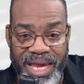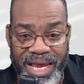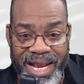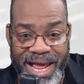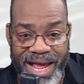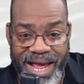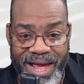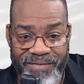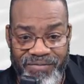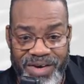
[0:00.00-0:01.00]
an
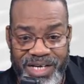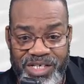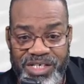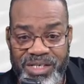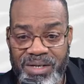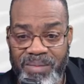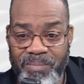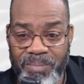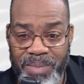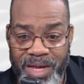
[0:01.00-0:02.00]
average
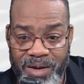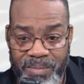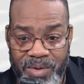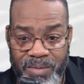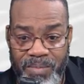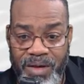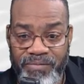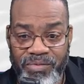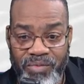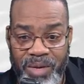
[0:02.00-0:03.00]
minimum
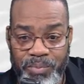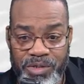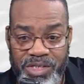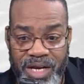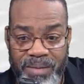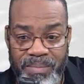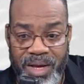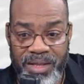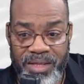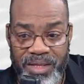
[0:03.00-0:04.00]
of 3% a month,